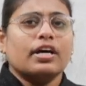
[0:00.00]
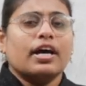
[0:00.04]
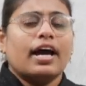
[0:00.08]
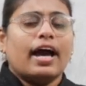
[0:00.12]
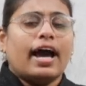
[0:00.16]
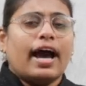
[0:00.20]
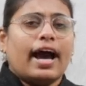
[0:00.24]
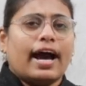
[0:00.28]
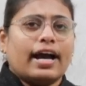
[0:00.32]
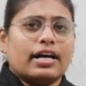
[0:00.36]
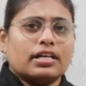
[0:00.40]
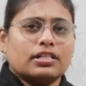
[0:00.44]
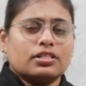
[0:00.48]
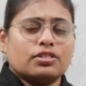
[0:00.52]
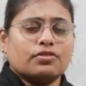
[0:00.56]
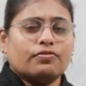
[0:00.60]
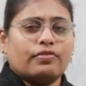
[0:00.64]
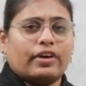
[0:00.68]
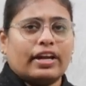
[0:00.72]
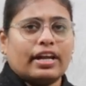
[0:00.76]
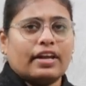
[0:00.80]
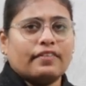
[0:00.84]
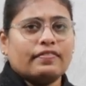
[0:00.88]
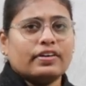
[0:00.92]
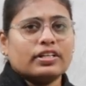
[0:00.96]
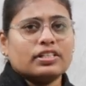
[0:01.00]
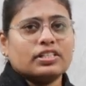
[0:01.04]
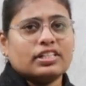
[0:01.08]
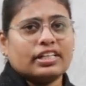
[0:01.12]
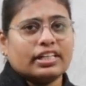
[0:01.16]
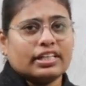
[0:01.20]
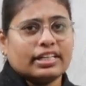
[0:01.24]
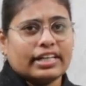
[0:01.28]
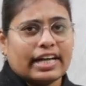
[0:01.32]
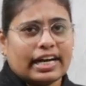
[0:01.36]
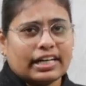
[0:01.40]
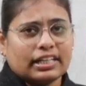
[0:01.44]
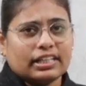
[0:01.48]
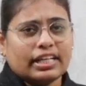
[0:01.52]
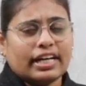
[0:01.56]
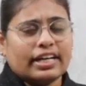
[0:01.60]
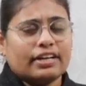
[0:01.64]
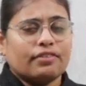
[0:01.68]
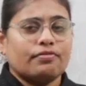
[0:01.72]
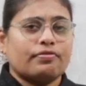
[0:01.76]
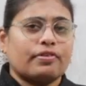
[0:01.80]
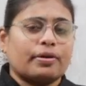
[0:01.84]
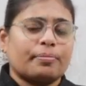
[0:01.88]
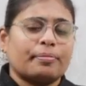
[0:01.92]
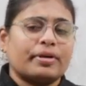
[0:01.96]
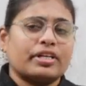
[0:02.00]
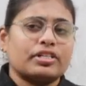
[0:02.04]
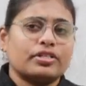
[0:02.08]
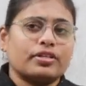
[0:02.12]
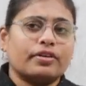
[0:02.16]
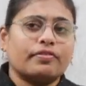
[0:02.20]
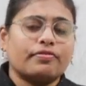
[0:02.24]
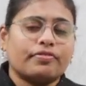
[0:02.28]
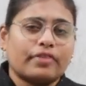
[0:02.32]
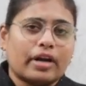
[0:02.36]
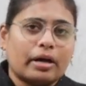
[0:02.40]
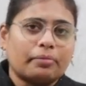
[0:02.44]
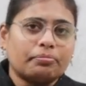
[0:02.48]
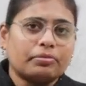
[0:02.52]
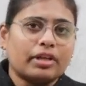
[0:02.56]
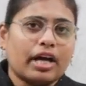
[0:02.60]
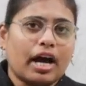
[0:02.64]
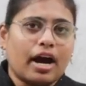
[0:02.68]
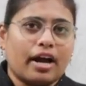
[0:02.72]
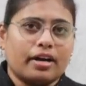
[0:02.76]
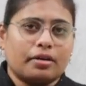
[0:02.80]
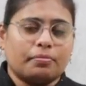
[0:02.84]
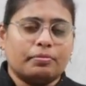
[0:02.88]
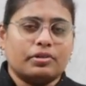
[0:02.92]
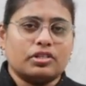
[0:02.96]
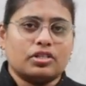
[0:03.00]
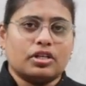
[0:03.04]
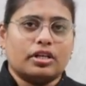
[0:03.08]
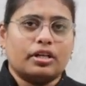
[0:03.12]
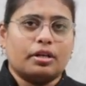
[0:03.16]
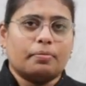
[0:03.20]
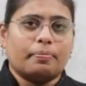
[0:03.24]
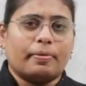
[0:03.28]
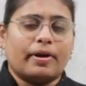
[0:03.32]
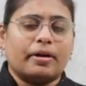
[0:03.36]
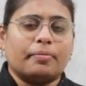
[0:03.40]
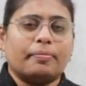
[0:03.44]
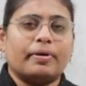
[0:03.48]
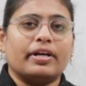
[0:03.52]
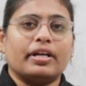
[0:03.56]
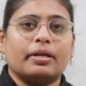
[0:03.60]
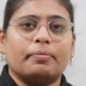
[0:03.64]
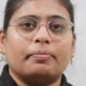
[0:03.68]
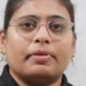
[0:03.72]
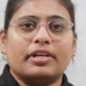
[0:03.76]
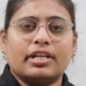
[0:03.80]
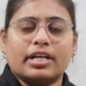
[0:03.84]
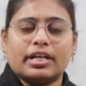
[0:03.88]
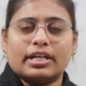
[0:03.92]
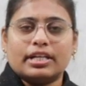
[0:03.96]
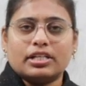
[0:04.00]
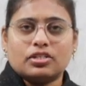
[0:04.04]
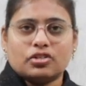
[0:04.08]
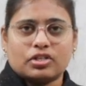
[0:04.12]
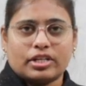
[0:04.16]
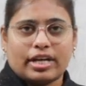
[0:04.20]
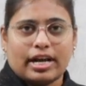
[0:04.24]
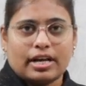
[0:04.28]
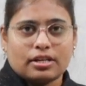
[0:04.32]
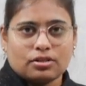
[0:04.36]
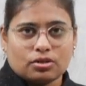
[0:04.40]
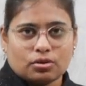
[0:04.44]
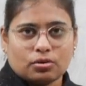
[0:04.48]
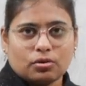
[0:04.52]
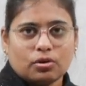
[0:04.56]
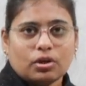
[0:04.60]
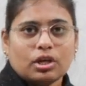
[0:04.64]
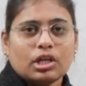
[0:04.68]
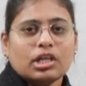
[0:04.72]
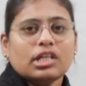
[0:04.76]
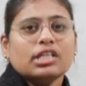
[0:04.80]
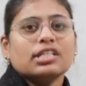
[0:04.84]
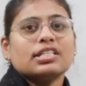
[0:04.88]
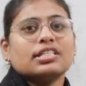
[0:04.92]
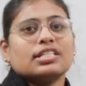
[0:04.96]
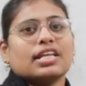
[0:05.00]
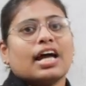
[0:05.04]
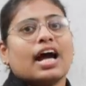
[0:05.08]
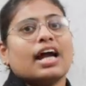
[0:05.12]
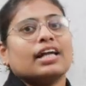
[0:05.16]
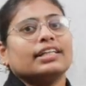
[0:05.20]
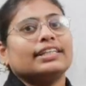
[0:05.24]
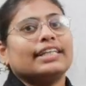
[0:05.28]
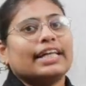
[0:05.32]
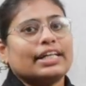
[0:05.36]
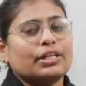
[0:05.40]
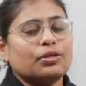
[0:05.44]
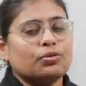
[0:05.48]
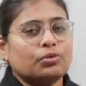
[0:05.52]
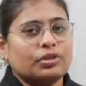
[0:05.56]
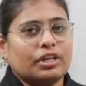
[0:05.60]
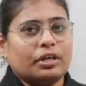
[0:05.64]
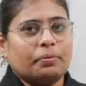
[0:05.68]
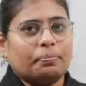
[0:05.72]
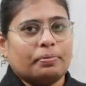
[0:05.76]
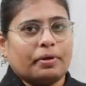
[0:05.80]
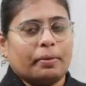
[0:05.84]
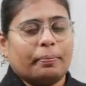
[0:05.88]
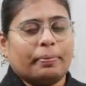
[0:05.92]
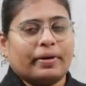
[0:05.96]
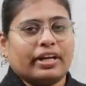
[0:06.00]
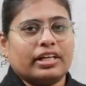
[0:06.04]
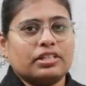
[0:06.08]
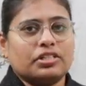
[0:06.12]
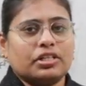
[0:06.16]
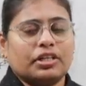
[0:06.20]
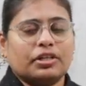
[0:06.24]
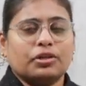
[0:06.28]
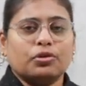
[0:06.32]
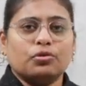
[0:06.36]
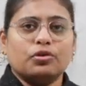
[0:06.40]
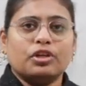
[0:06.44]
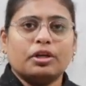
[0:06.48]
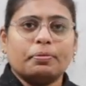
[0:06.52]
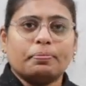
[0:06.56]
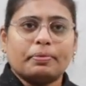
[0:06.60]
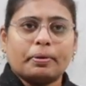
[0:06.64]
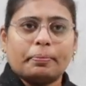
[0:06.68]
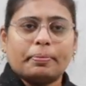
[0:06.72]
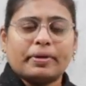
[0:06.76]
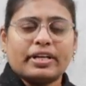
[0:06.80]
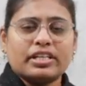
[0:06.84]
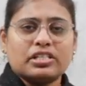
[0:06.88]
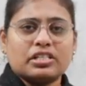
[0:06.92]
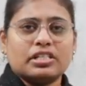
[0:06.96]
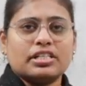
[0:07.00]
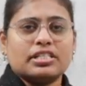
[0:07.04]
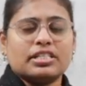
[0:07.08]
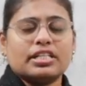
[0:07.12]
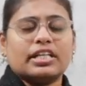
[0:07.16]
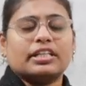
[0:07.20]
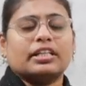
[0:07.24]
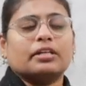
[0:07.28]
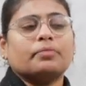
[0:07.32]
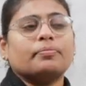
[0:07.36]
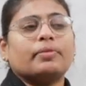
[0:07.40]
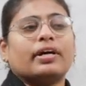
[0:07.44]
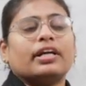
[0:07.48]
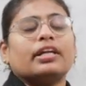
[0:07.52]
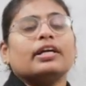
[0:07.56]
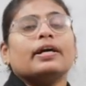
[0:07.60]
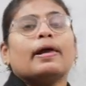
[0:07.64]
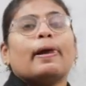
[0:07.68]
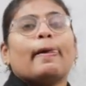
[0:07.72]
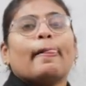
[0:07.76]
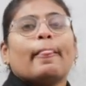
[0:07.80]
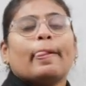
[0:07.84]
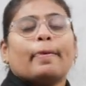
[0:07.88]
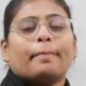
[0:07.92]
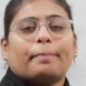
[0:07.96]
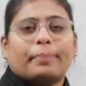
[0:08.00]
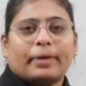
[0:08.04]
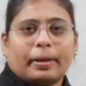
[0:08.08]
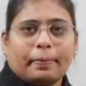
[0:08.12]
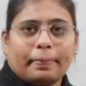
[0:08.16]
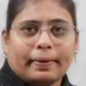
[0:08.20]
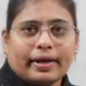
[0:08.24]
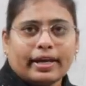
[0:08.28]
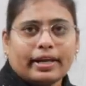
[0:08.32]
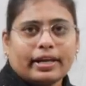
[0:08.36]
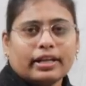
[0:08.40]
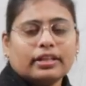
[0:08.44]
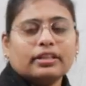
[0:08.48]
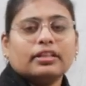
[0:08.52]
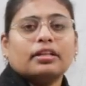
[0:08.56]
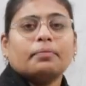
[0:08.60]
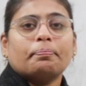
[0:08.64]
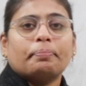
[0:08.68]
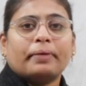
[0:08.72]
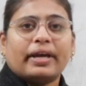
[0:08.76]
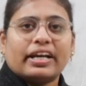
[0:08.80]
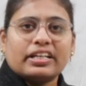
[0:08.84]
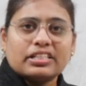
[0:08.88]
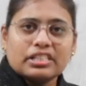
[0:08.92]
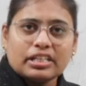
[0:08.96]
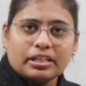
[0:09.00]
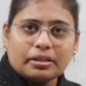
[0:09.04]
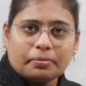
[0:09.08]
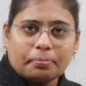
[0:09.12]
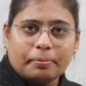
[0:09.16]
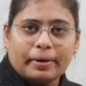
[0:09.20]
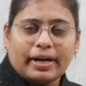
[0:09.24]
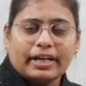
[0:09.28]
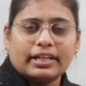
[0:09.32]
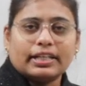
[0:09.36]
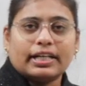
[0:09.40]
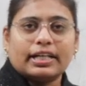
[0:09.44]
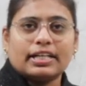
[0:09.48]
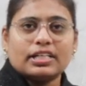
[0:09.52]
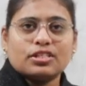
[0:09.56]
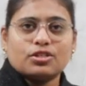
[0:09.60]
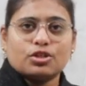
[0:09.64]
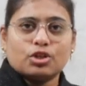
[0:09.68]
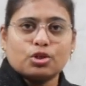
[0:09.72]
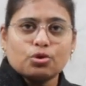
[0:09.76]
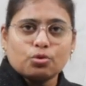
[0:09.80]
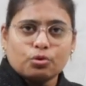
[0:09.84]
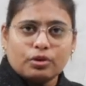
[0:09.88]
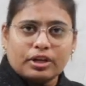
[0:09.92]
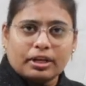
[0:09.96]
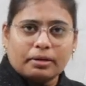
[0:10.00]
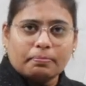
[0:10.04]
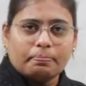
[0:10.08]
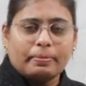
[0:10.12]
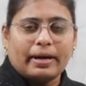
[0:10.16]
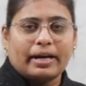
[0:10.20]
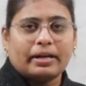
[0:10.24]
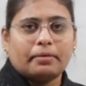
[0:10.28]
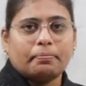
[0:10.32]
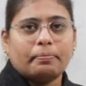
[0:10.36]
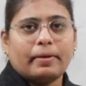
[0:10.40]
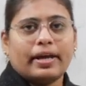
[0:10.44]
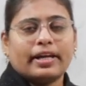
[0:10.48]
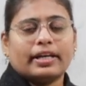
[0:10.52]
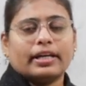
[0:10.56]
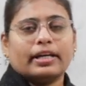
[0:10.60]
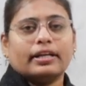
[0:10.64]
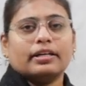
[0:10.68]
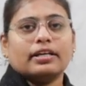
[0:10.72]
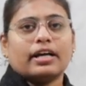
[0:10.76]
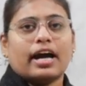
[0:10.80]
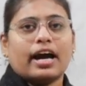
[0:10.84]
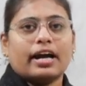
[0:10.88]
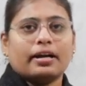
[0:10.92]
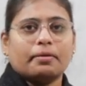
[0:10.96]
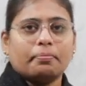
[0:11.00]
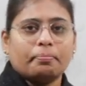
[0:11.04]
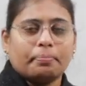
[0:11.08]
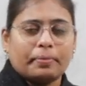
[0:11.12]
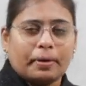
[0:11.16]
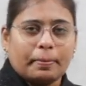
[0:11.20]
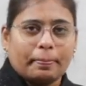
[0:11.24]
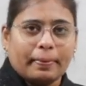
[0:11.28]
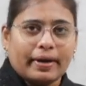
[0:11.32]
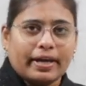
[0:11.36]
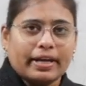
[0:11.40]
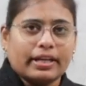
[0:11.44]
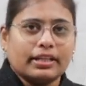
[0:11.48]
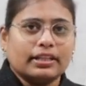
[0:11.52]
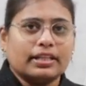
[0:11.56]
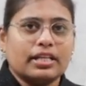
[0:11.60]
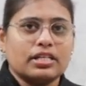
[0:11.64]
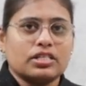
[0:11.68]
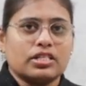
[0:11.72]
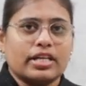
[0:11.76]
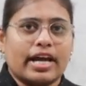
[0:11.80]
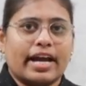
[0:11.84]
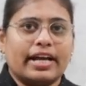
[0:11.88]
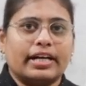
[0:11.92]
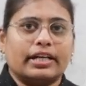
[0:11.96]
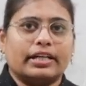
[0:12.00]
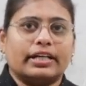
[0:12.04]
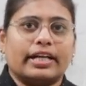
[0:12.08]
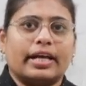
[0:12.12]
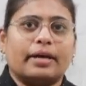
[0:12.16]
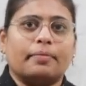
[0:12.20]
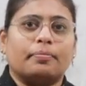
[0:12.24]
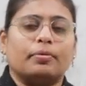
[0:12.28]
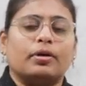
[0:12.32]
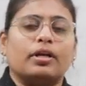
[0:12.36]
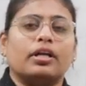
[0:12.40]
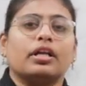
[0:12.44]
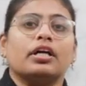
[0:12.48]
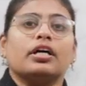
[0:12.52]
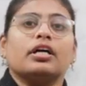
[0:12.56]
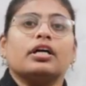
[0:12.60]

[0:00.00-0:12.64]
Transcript: has, whenever she get the information from the admission department, immediately she has to start the unit preparation. Unit preparation is nothing but preparing the patient bed, that is doing bed making and preparing the side table,